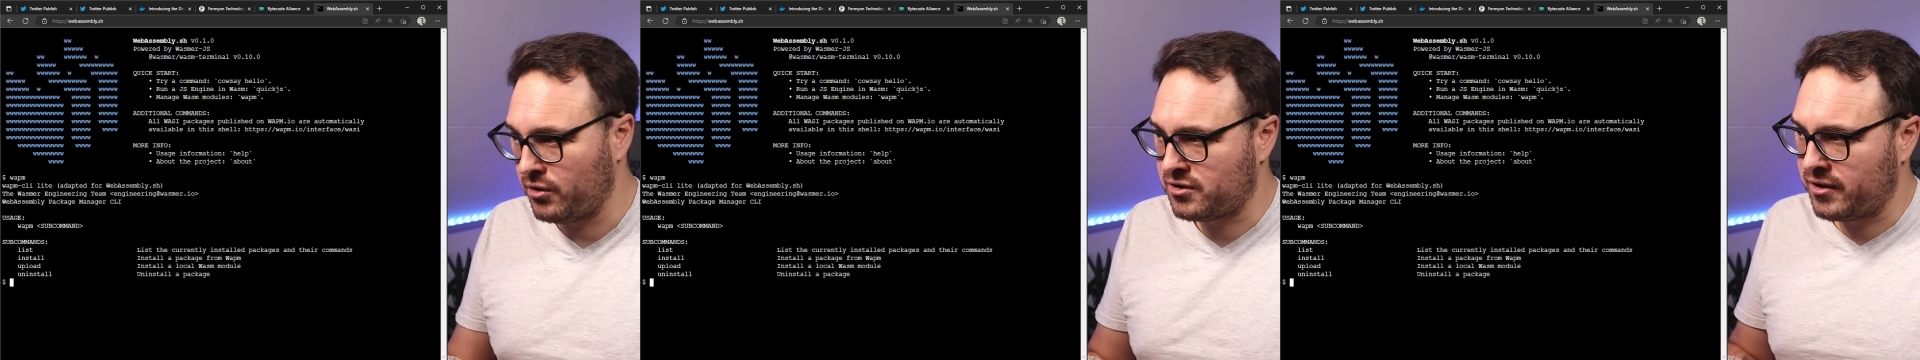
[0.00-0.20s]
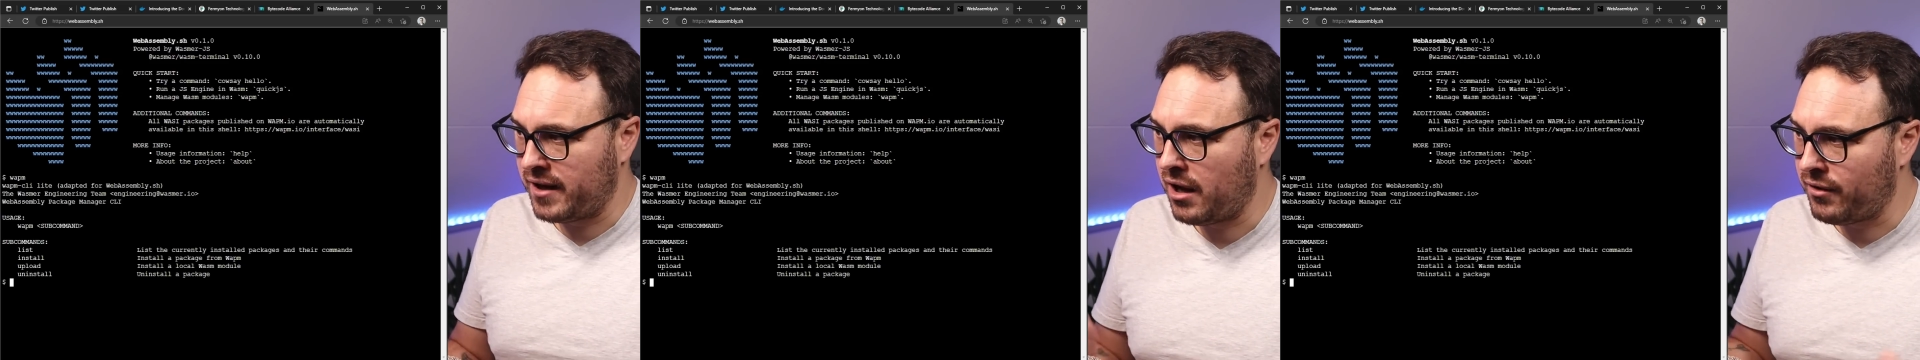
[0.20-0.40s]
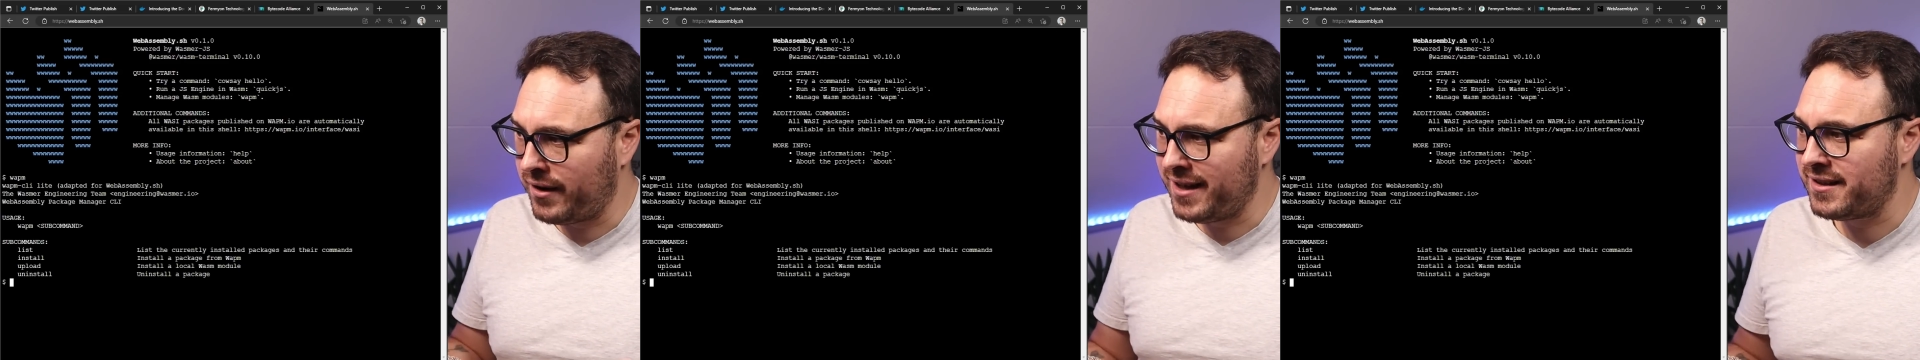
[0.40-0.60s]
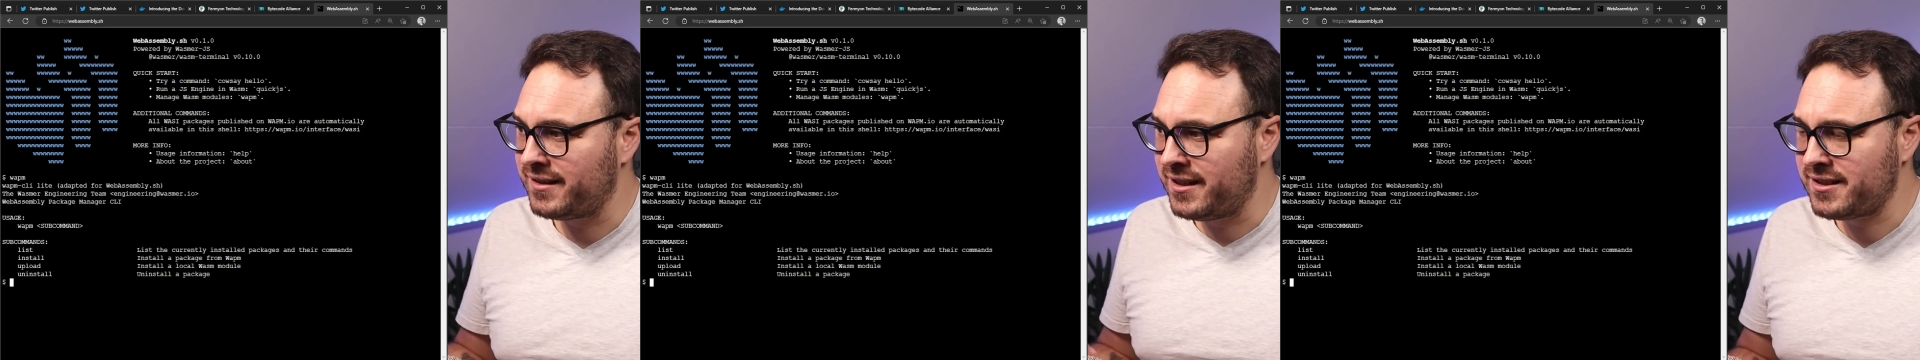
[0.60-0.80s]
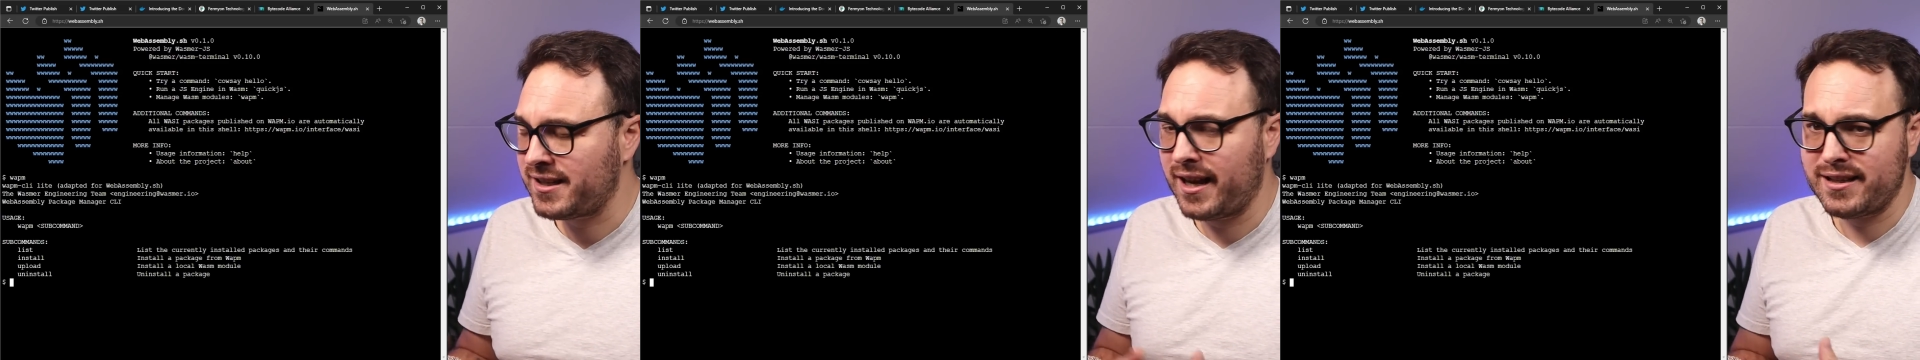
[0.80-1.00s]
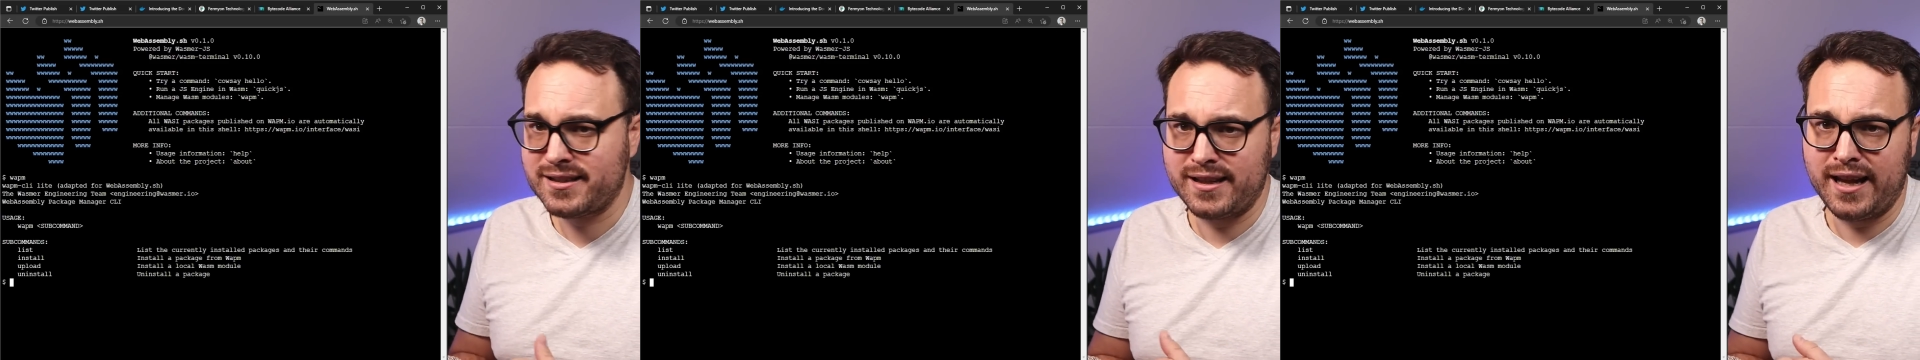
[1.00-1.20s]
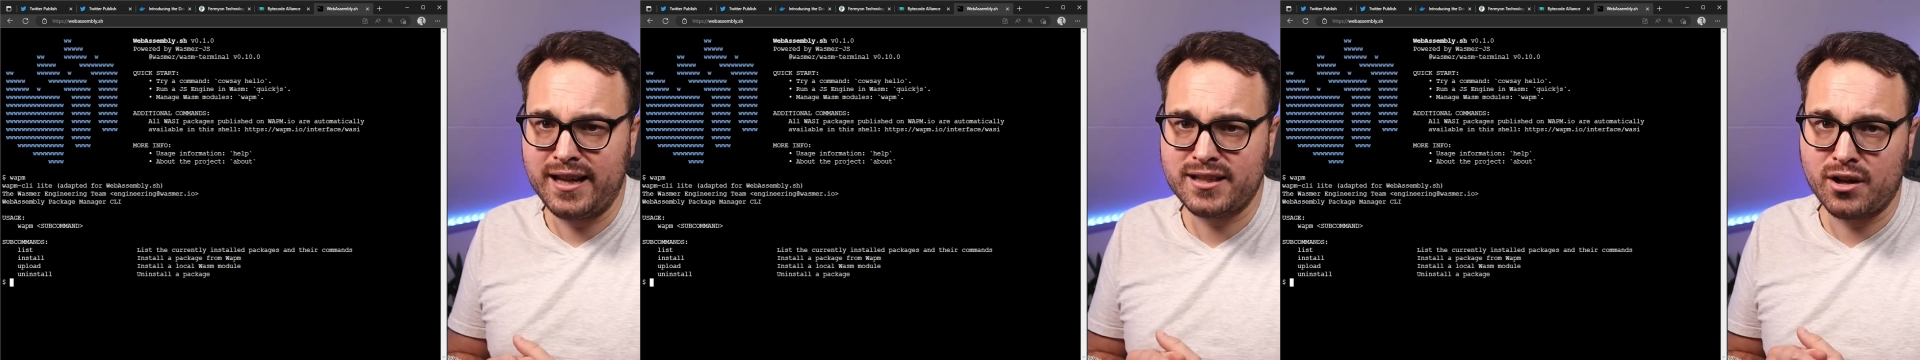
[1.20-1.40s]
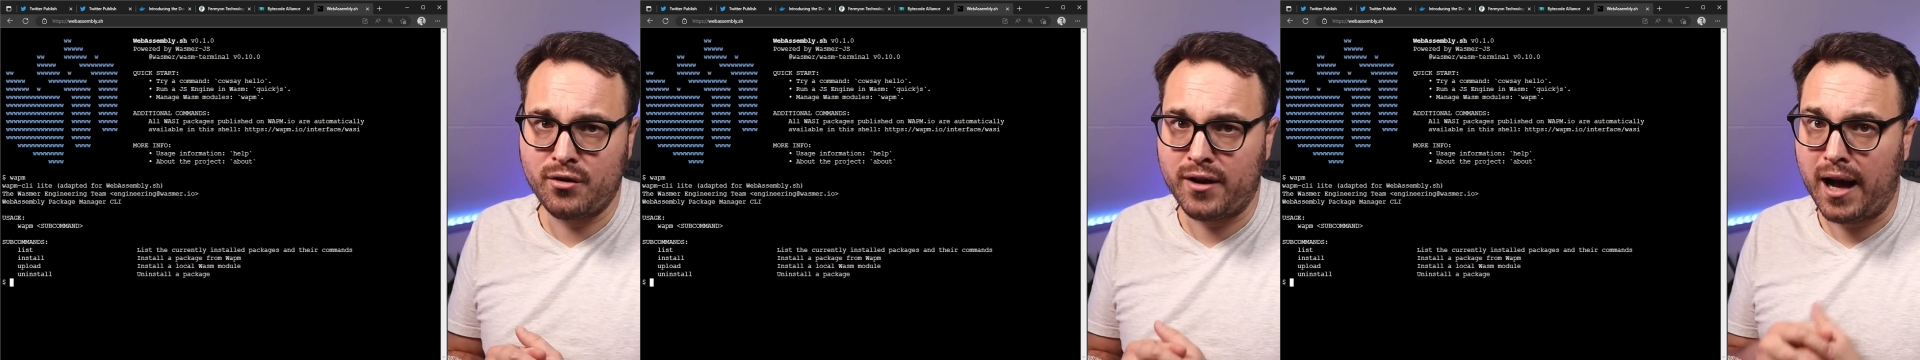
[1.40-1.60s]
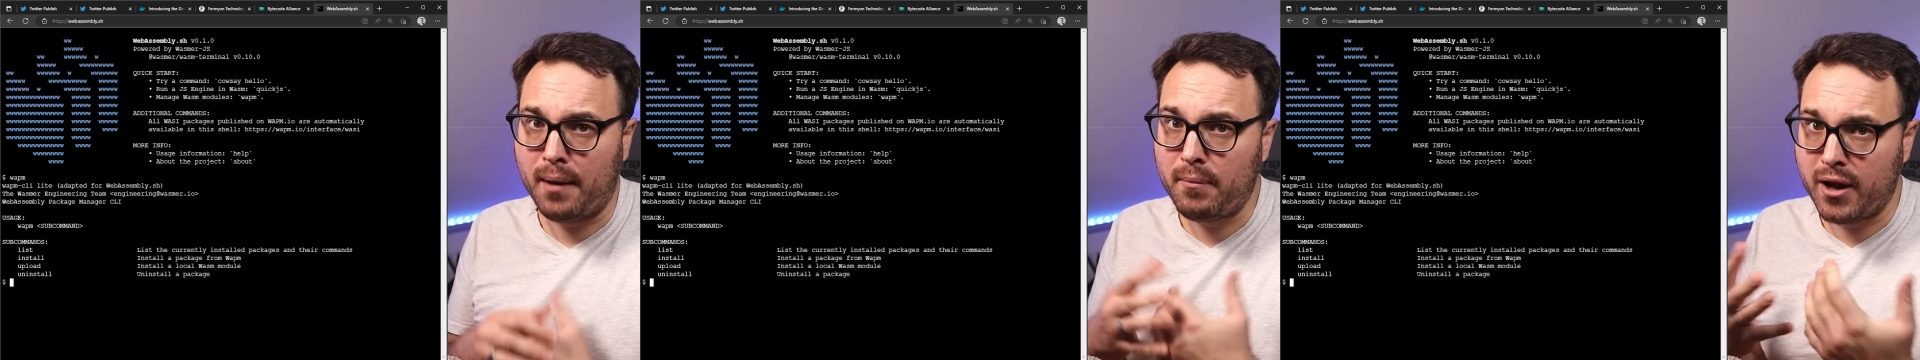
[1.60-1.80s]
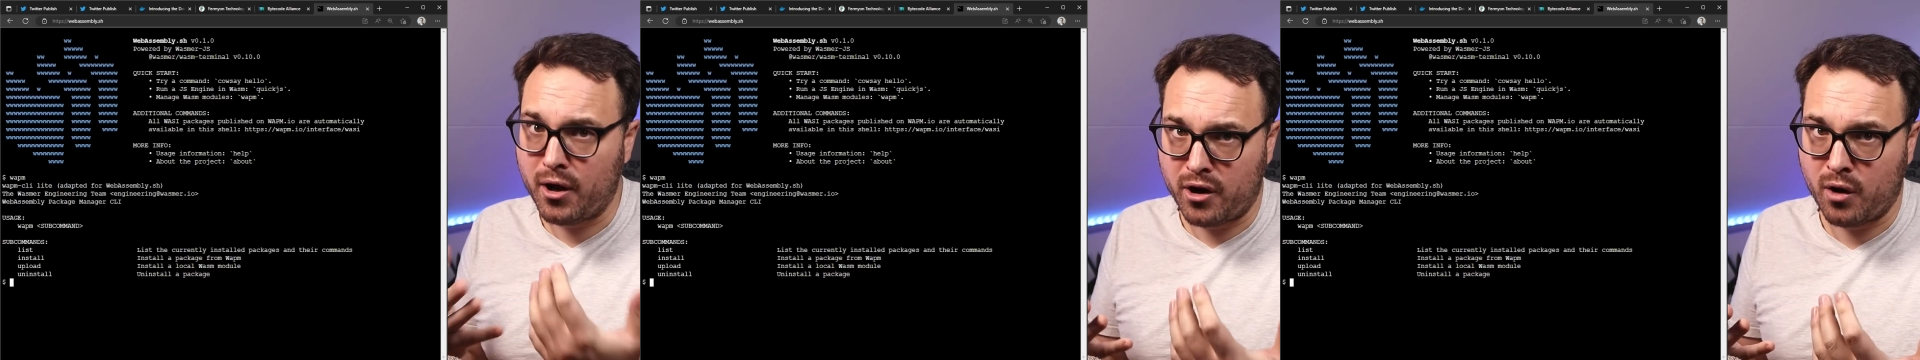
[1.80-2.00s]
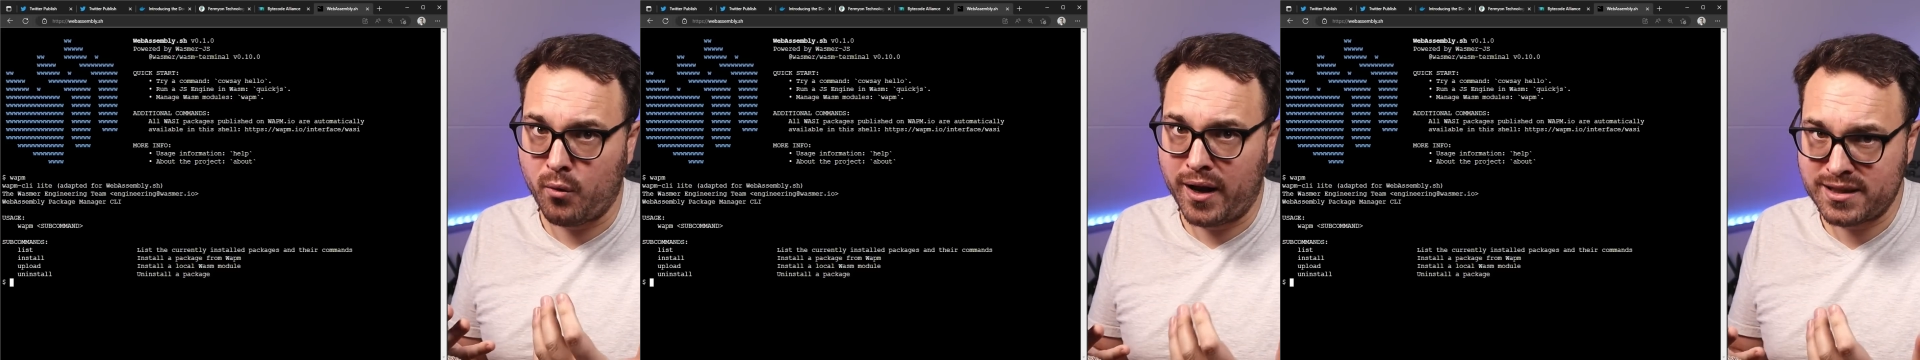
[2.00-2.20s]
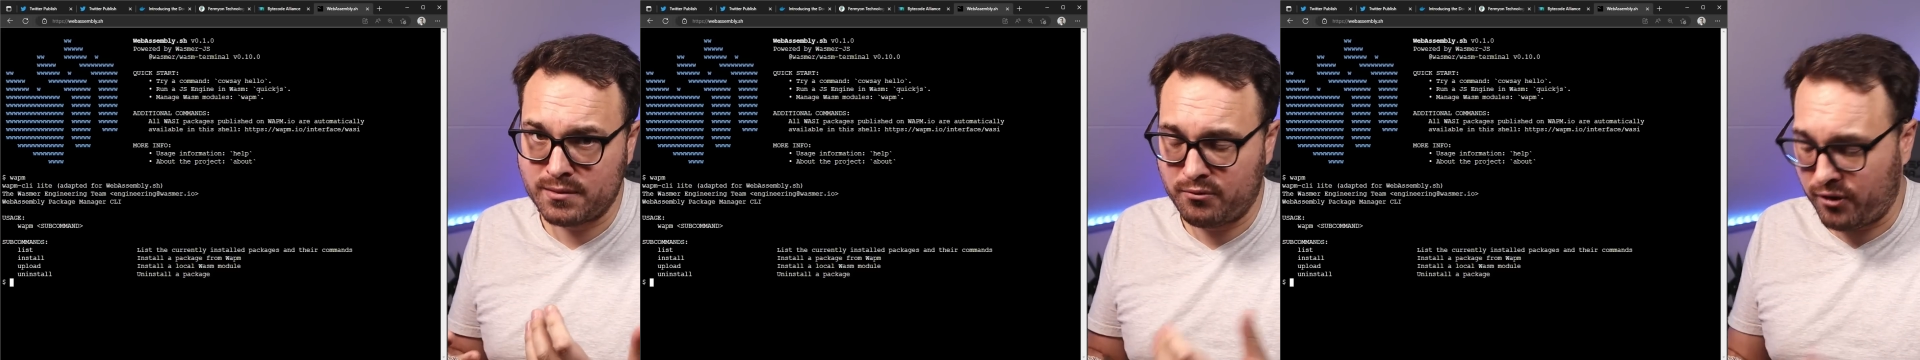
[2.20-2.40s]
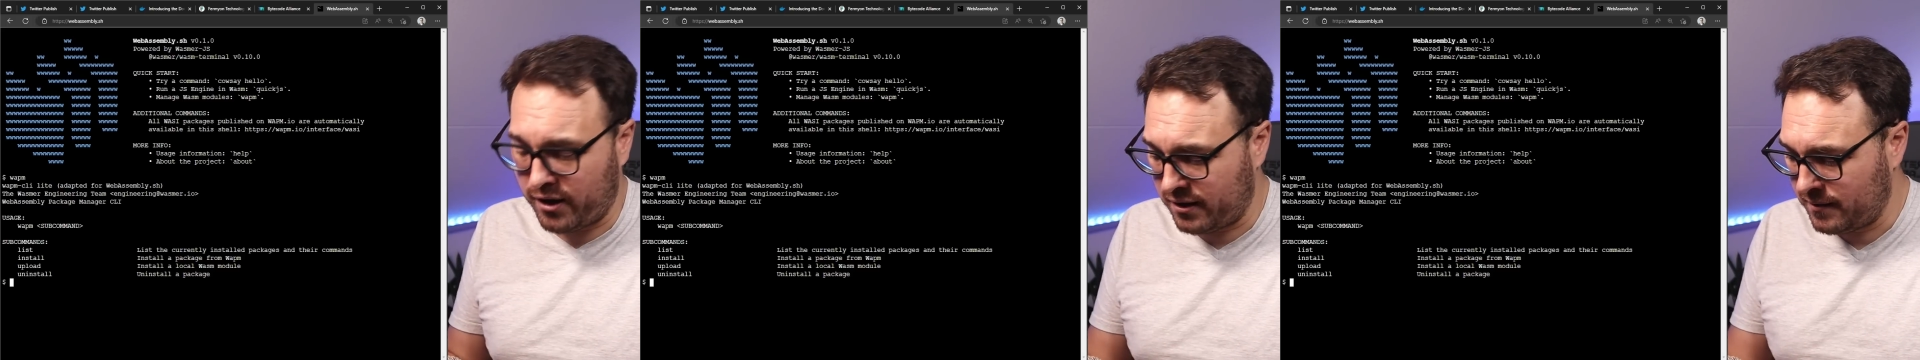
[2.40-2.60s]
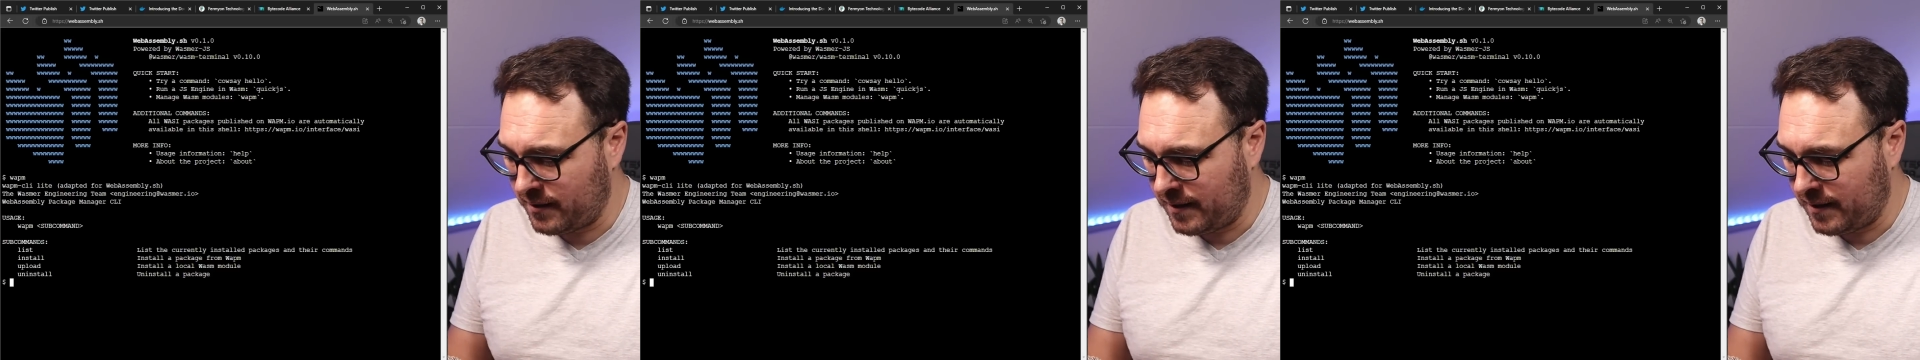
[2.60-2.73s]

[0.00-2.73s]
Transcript: So now, in this case, let's go upload our WASM file.